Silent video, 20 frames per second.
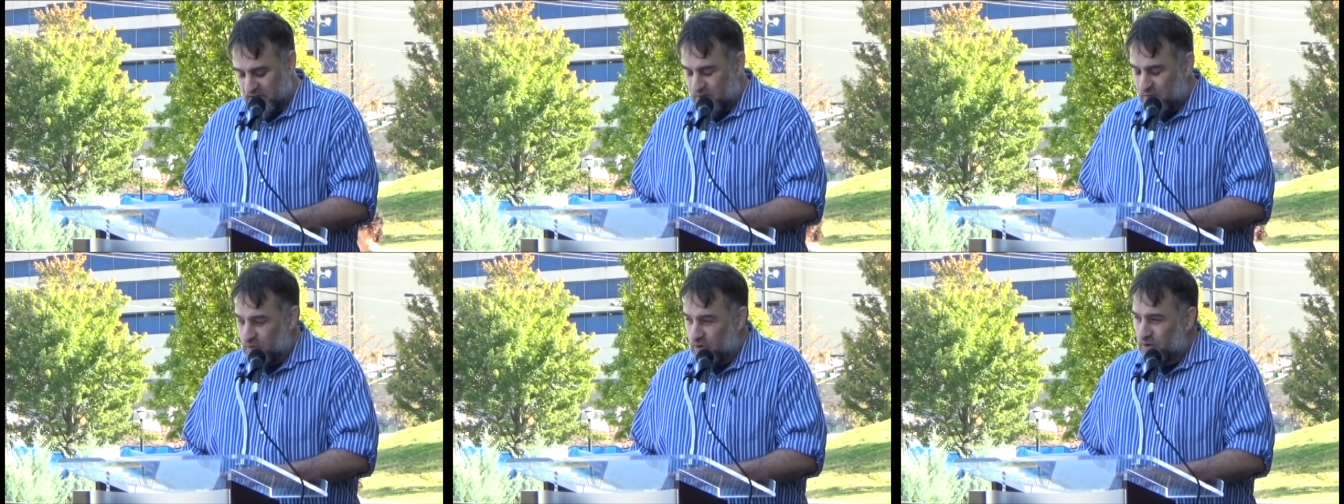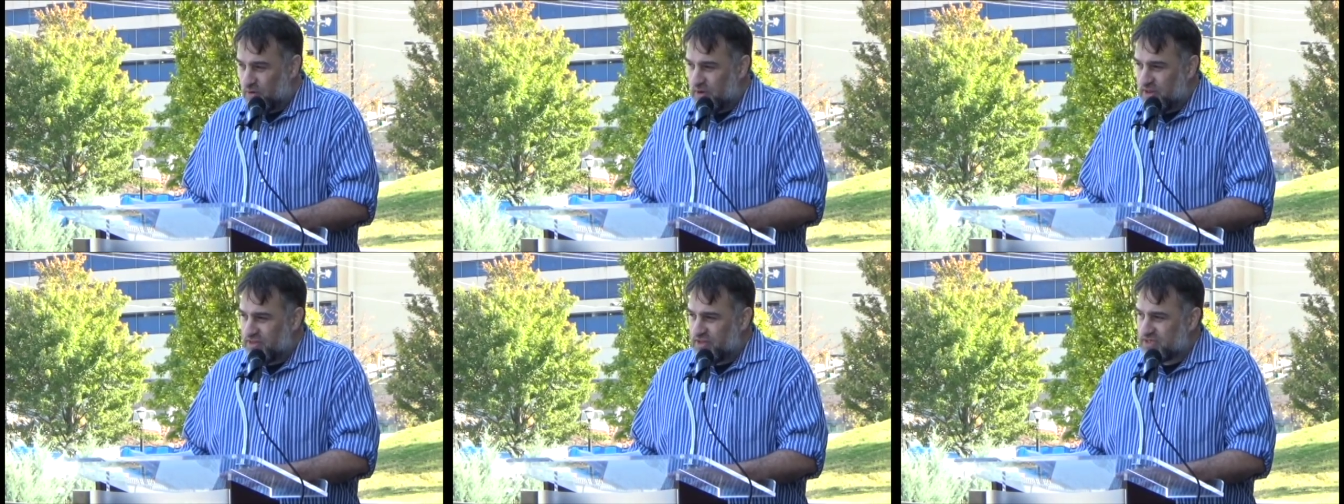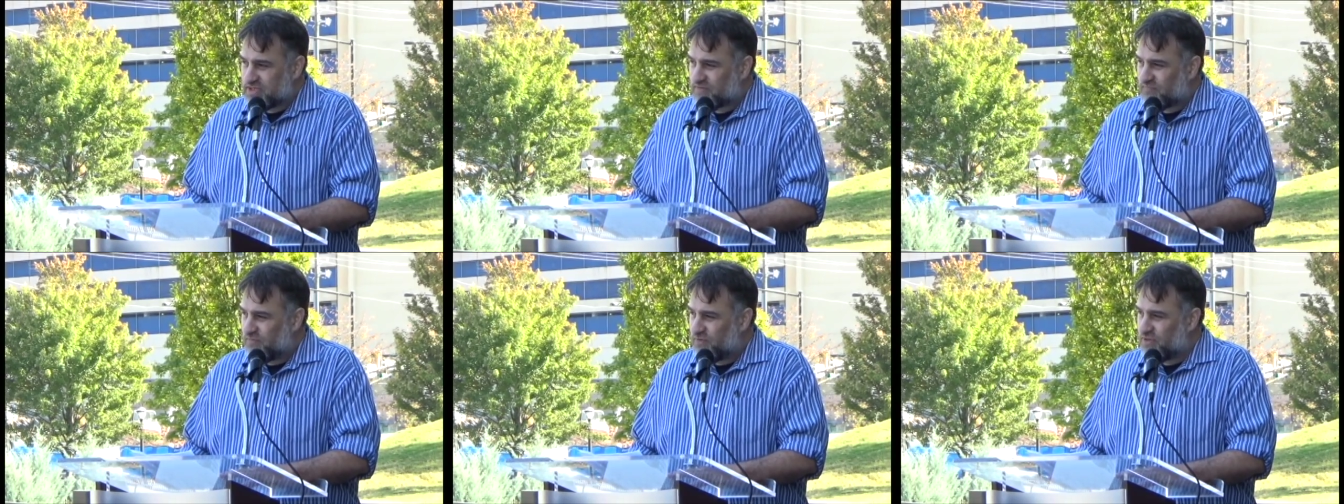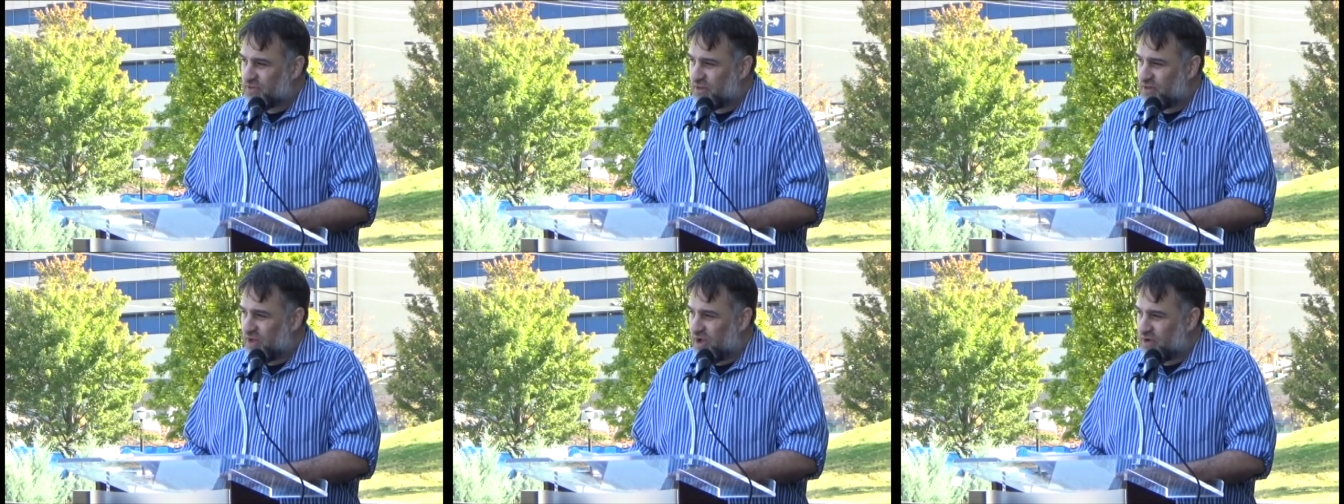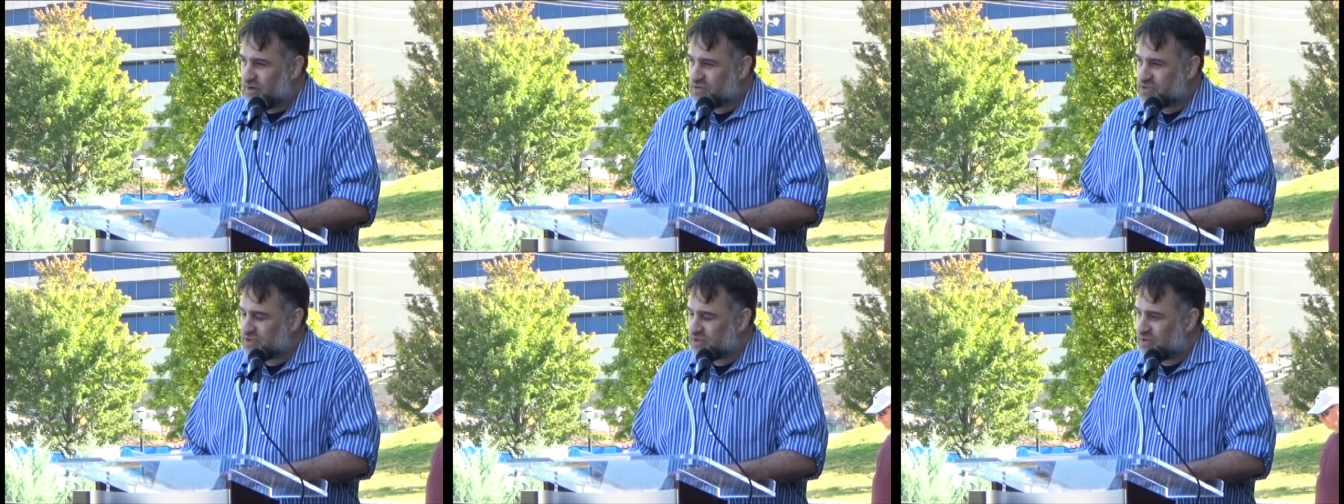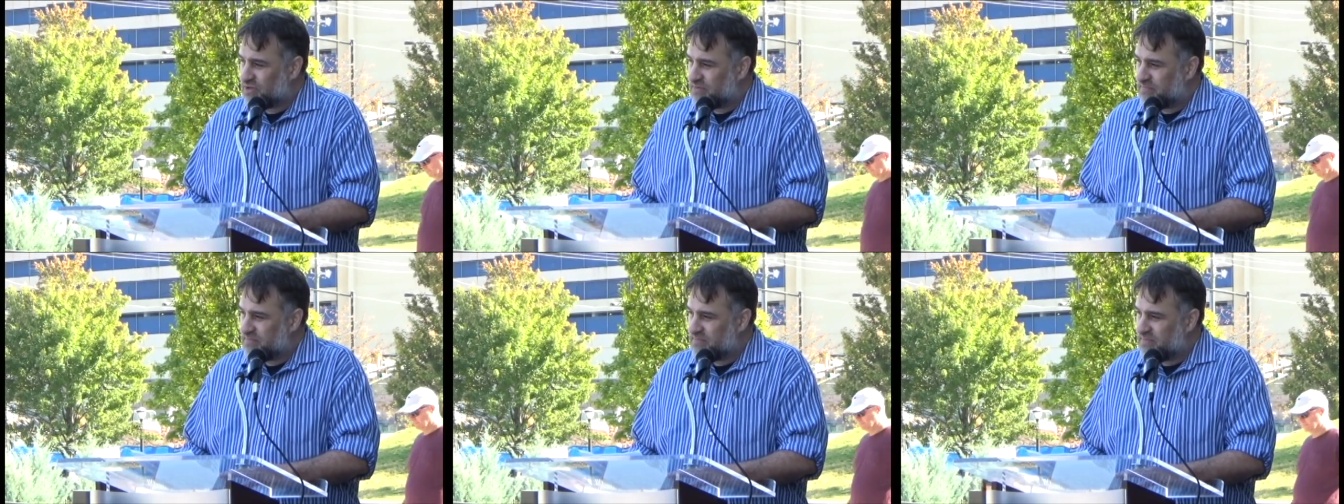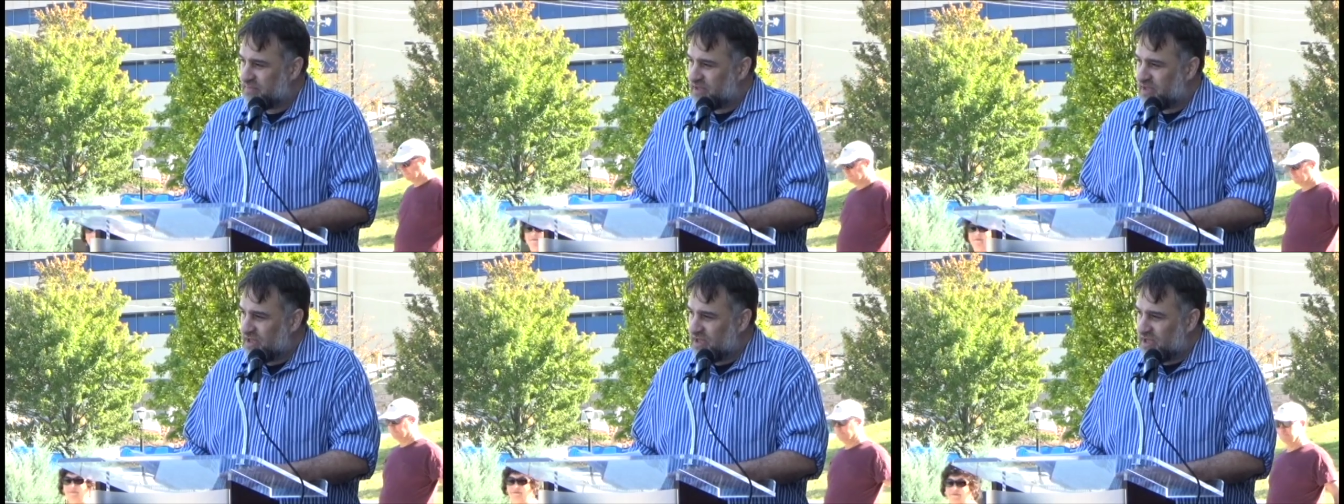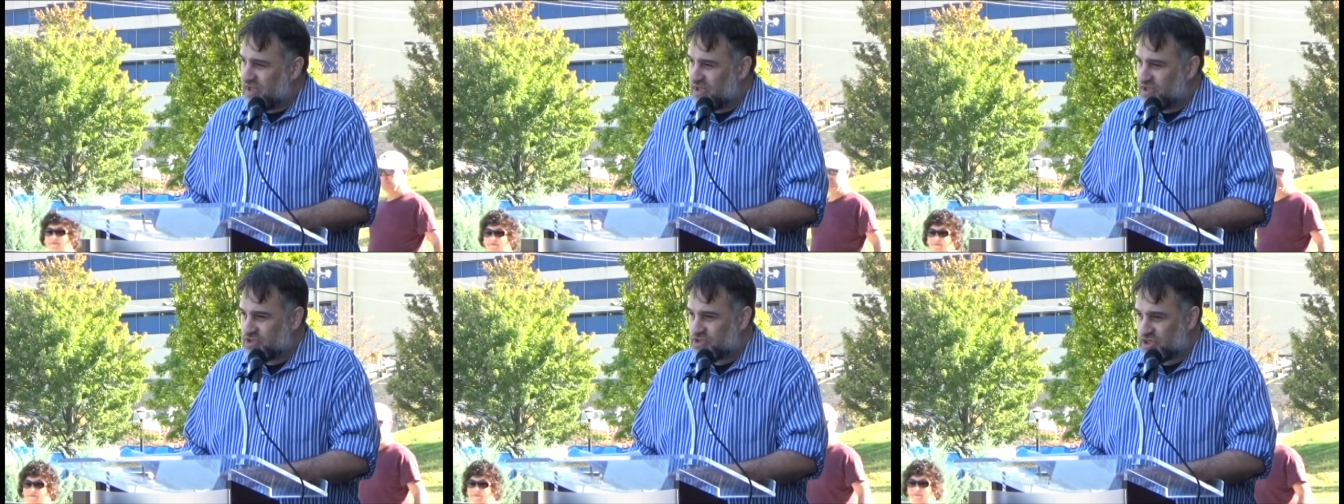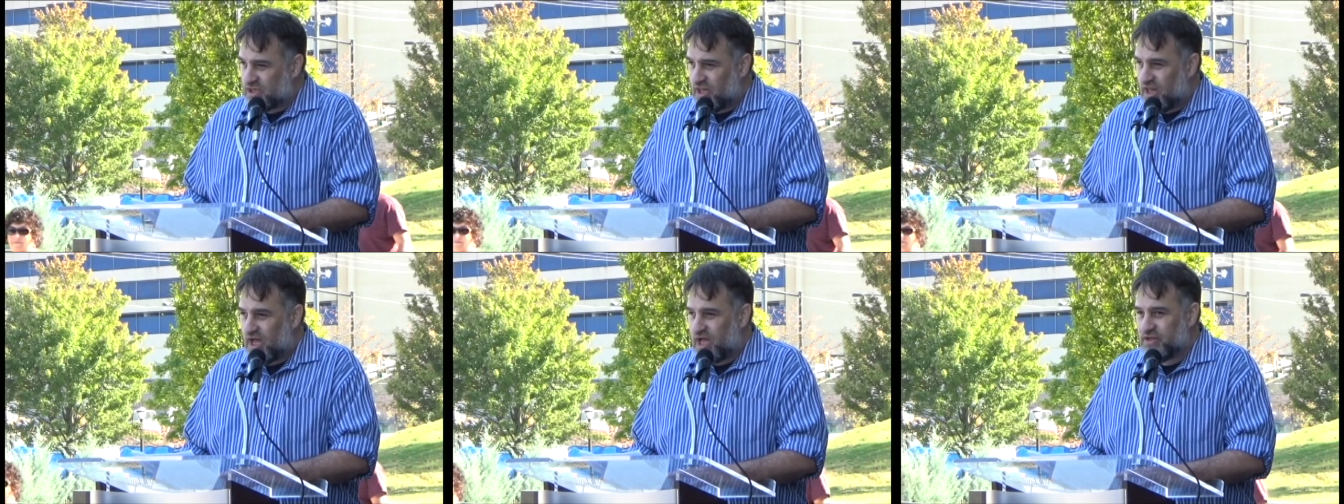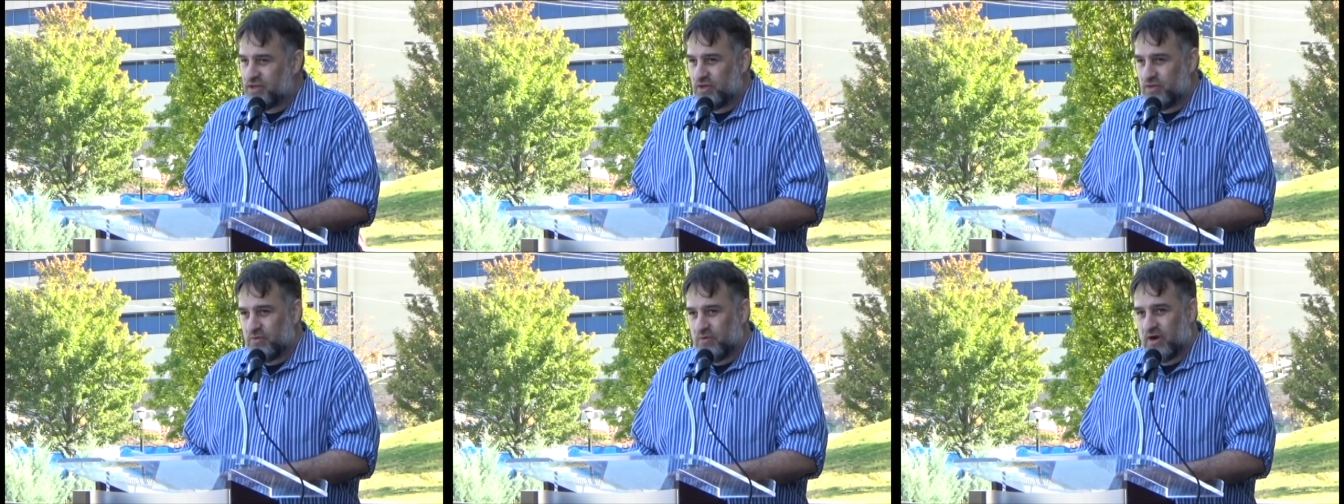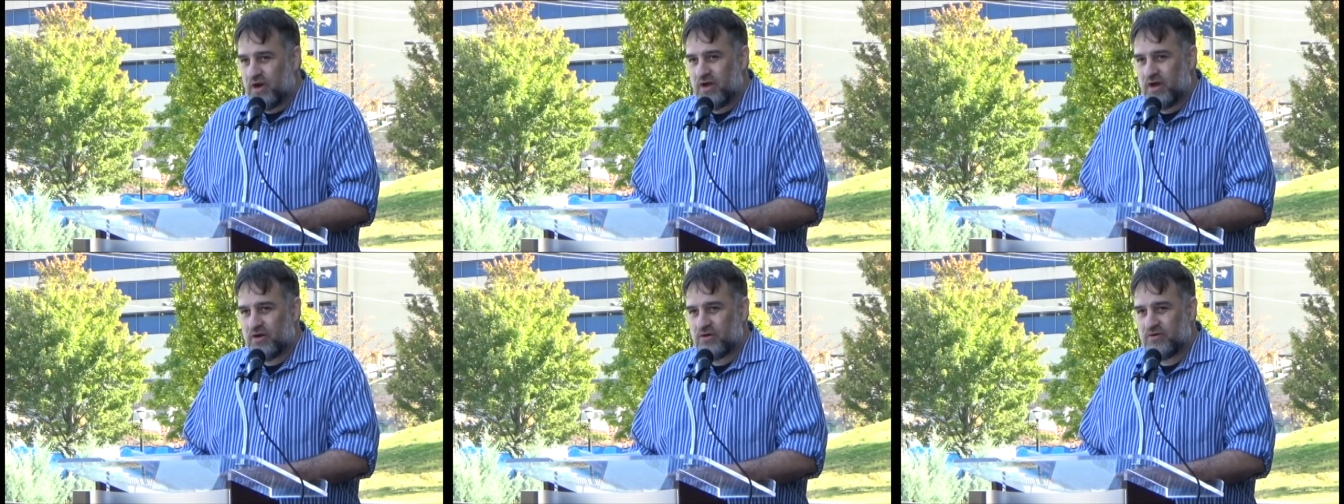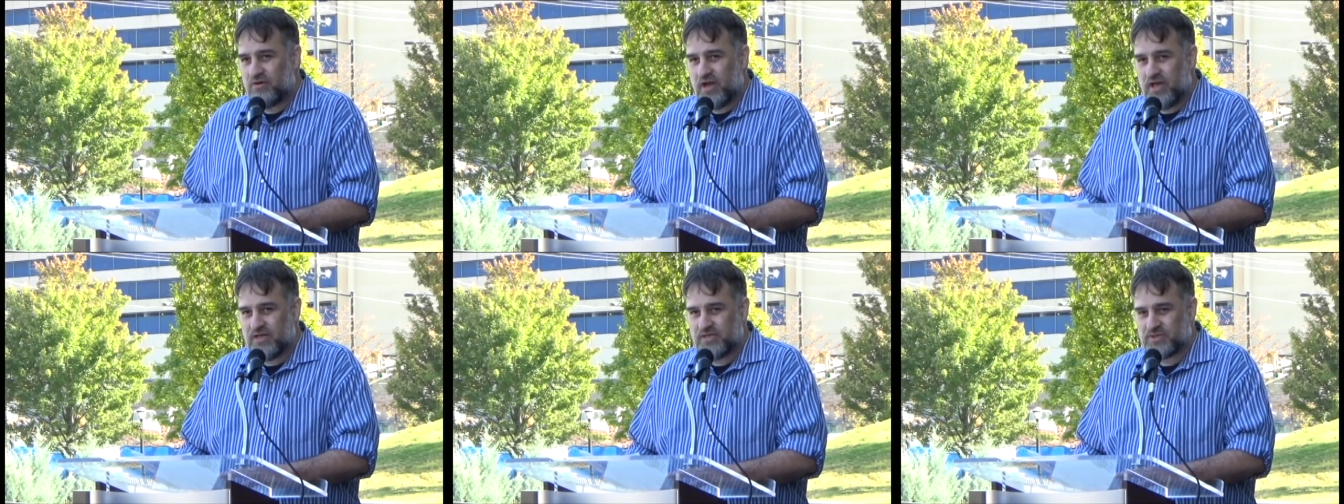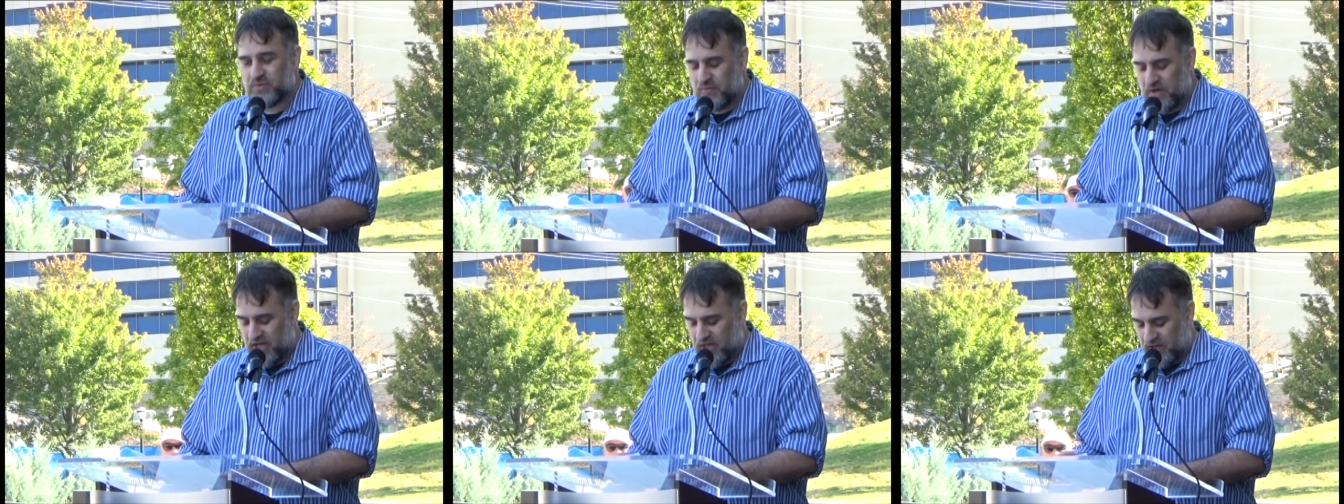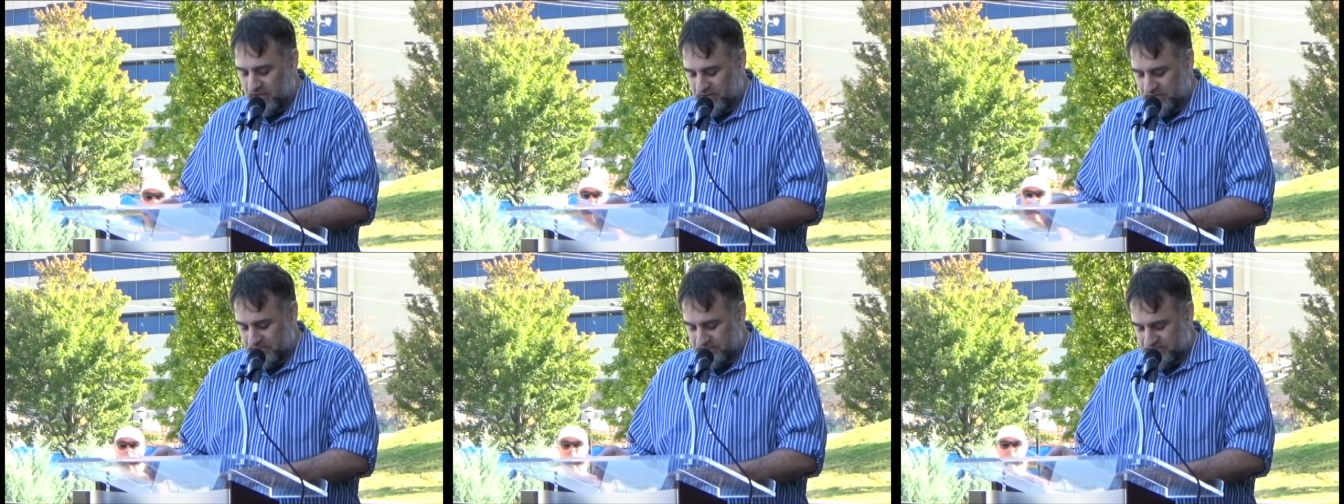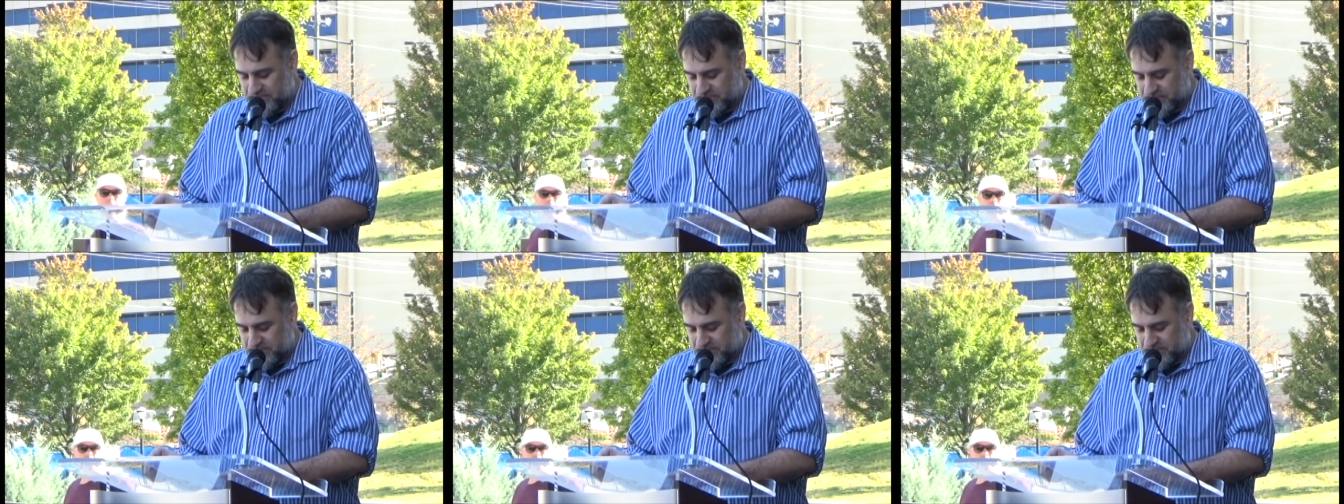We're in this for the long term. Inshallah, you are as well.